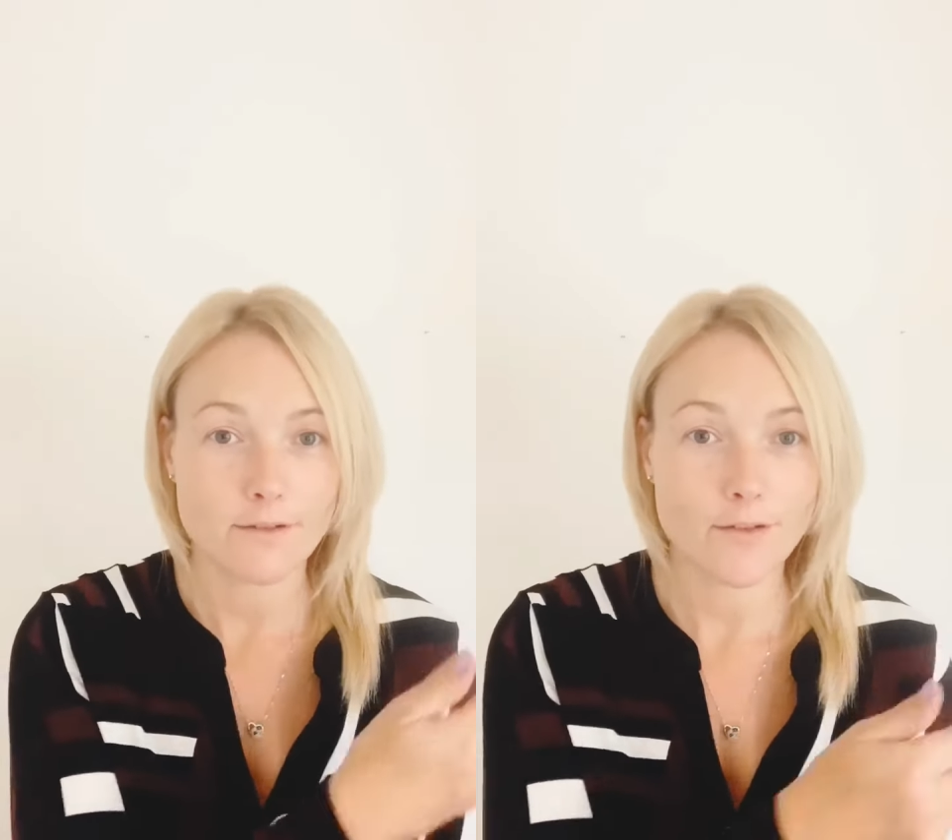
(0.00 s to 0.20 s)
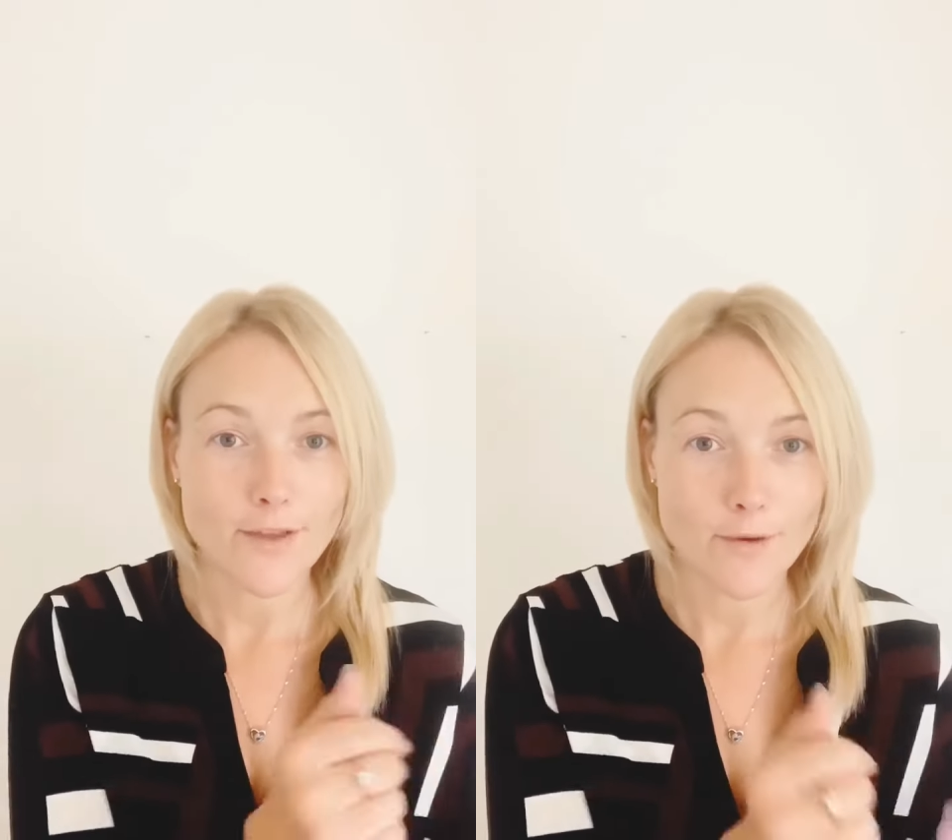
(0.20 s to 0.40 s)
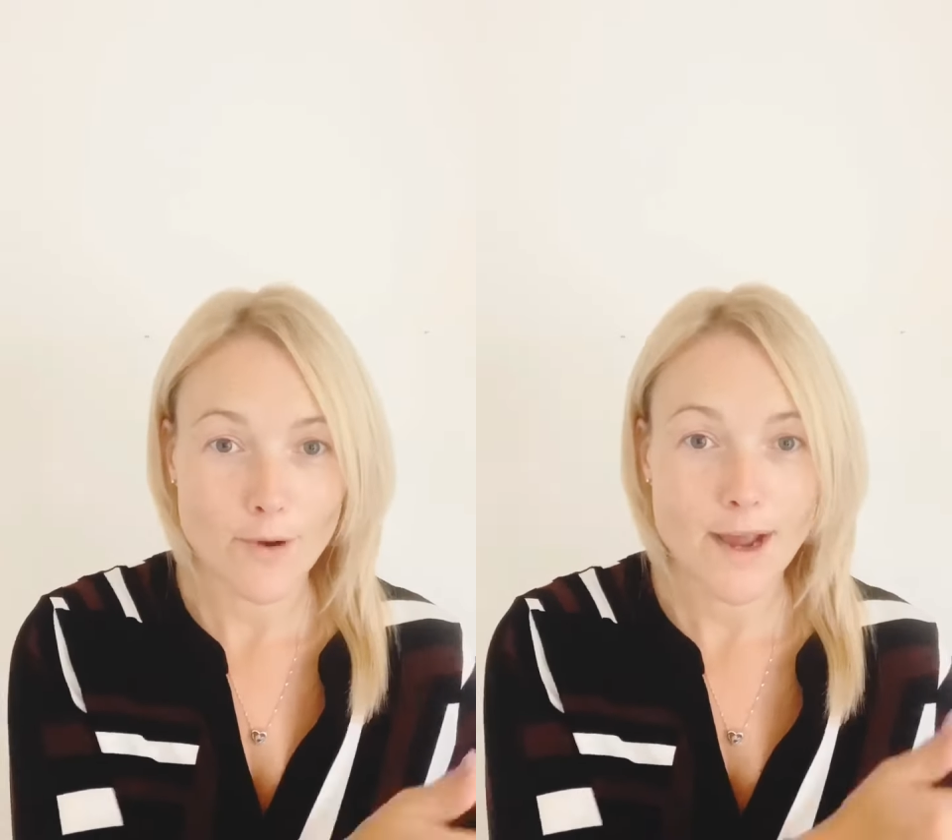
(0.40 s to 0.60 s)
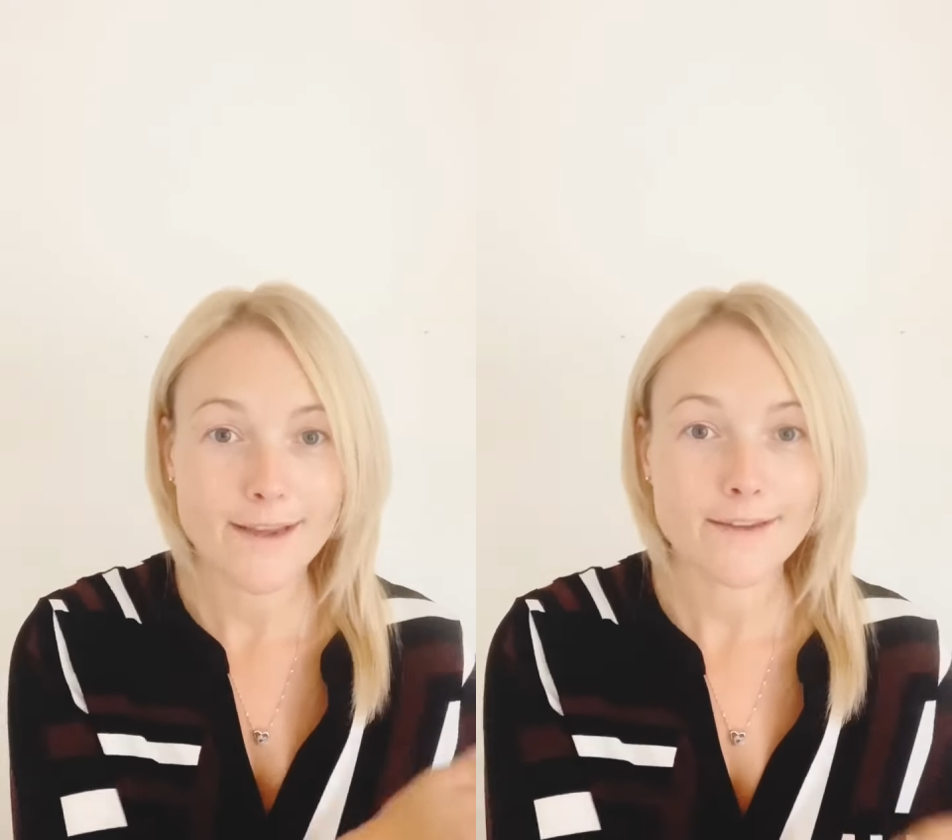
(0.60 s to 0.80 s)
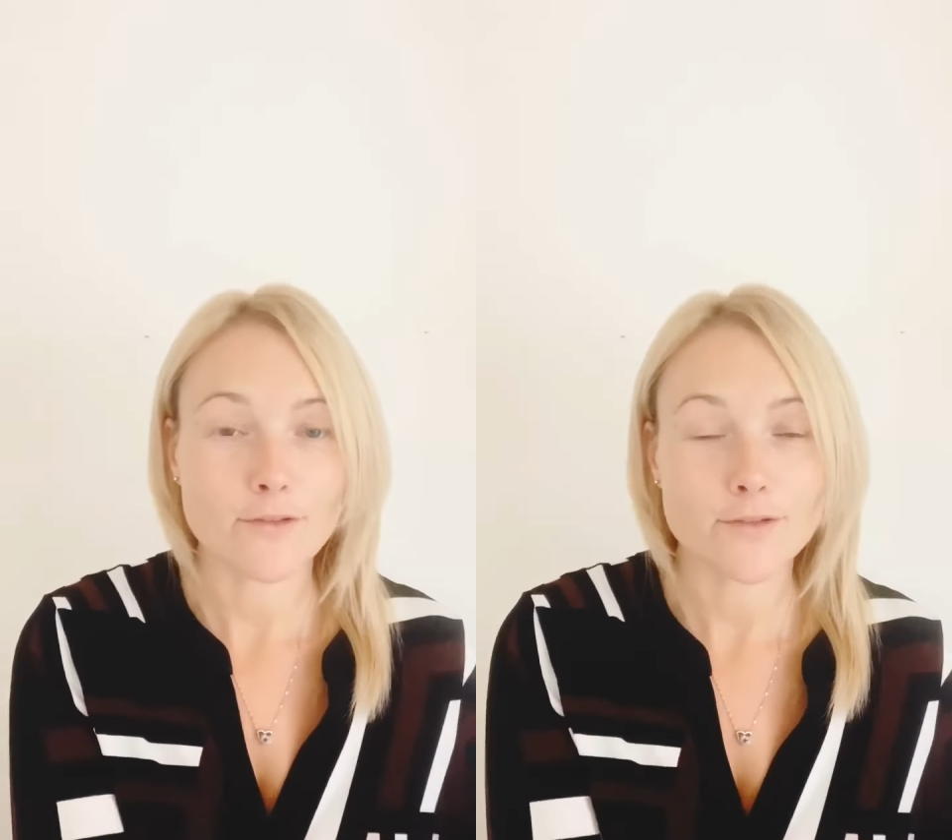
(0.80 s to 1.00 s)
on that
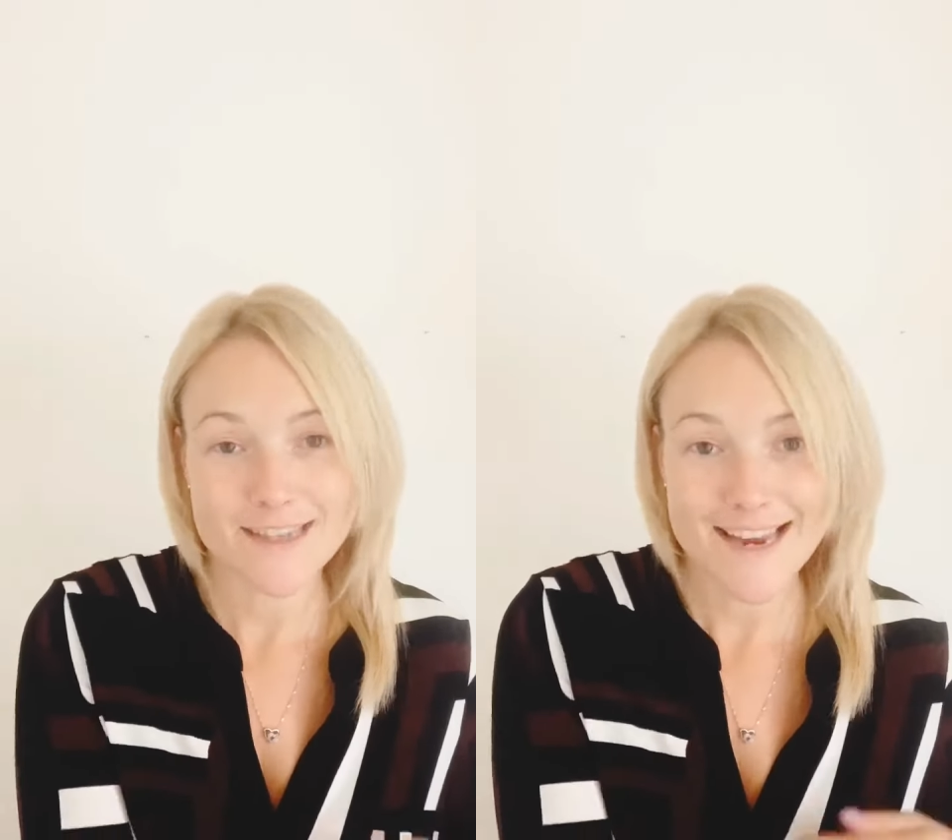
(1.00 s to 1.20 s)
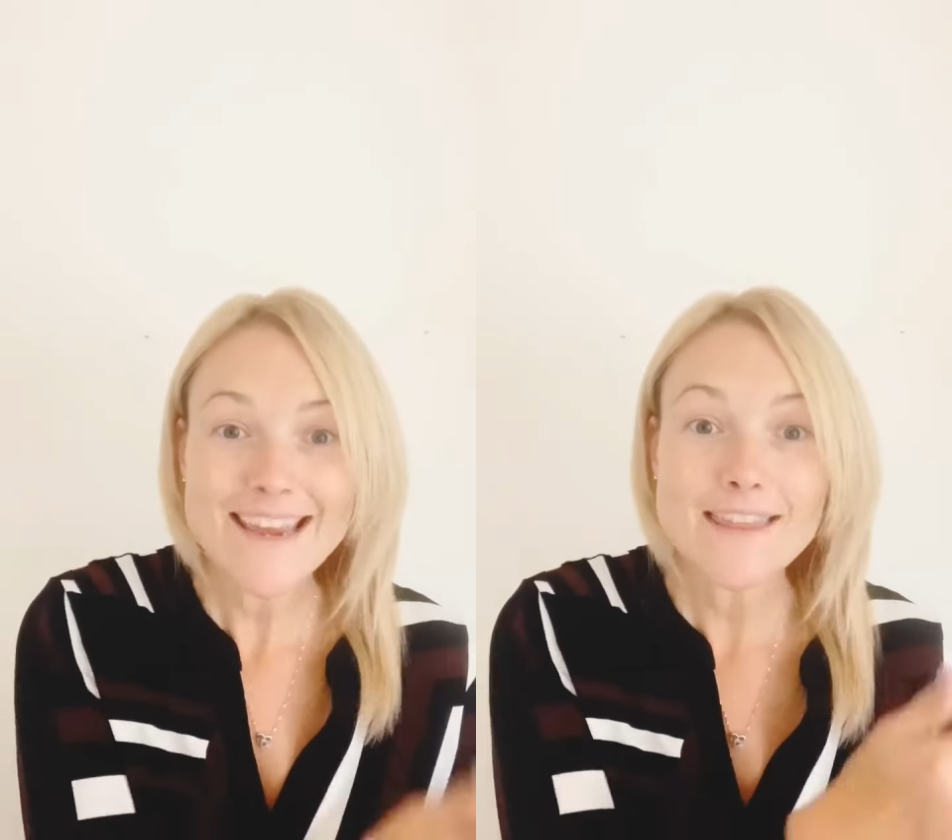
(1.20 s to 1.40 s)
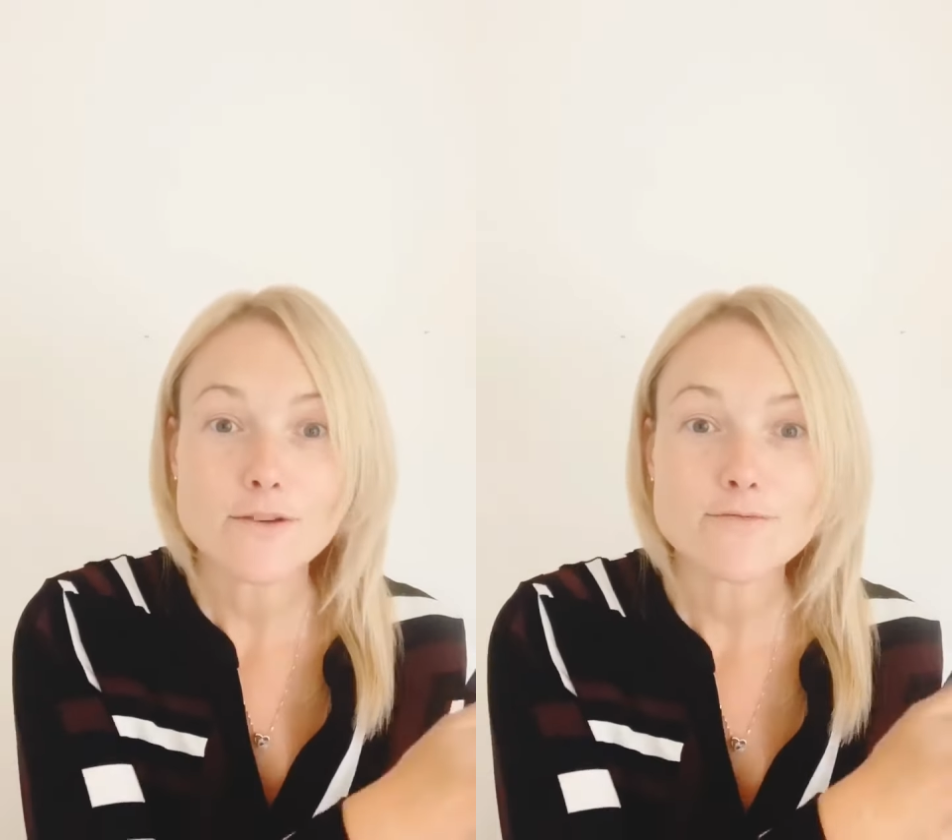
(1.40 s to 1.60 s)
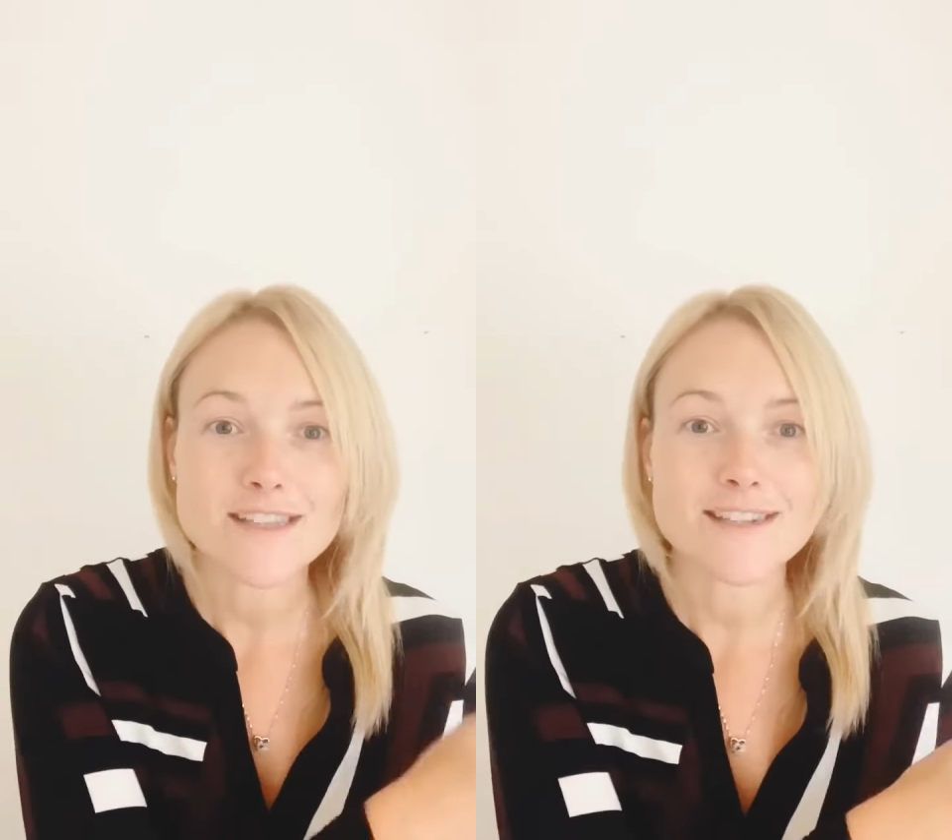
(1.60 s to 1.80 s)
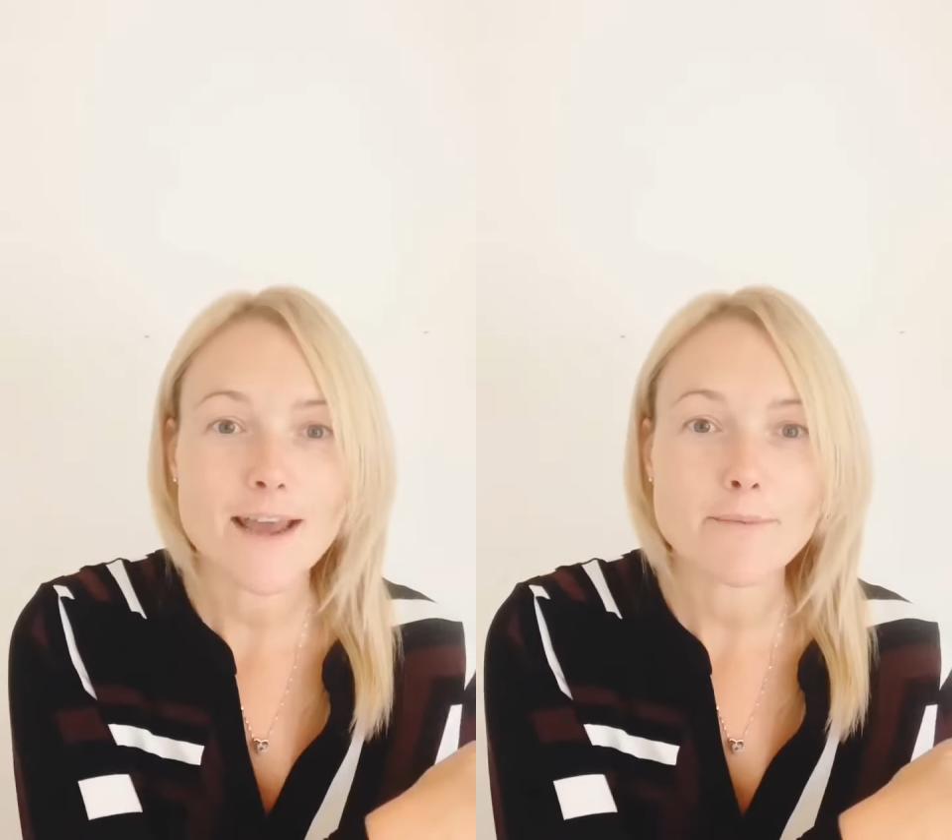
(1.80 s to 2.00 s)
way, on taking those
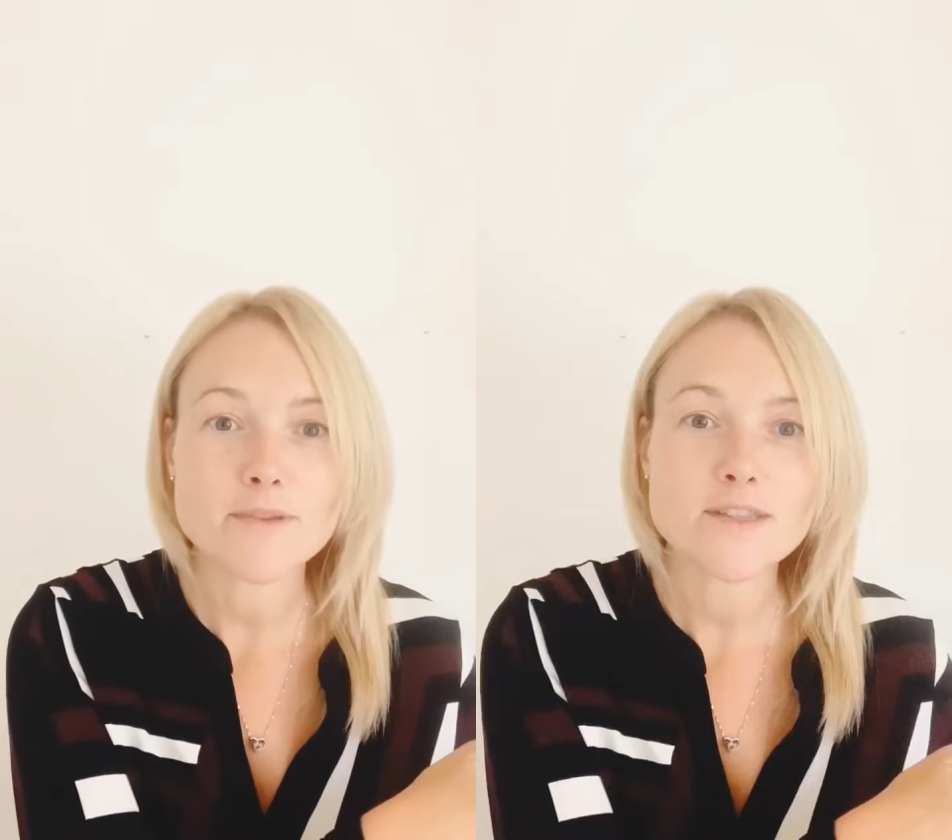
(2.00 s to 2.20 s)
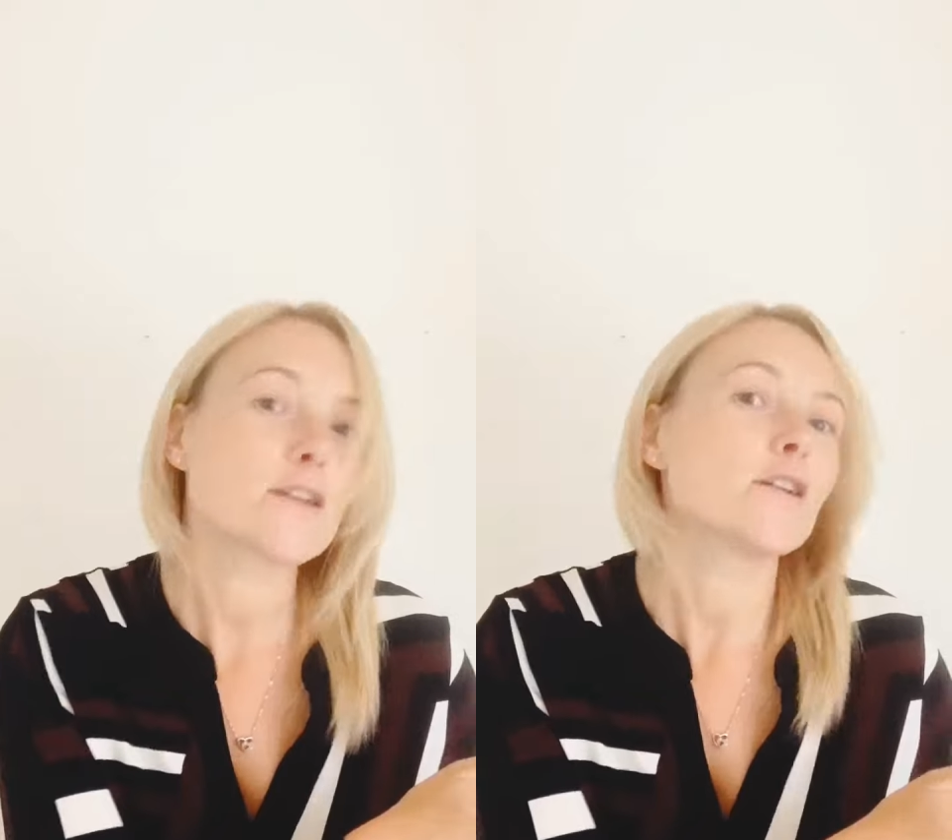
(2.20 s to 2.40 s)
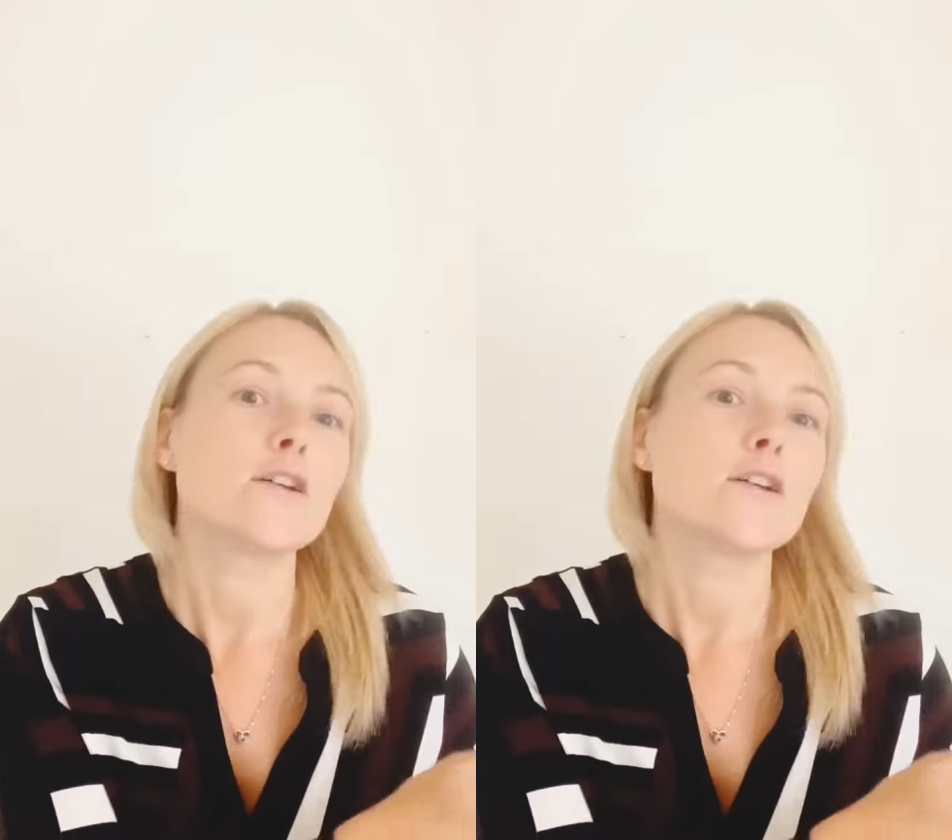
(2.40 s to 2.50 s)
steps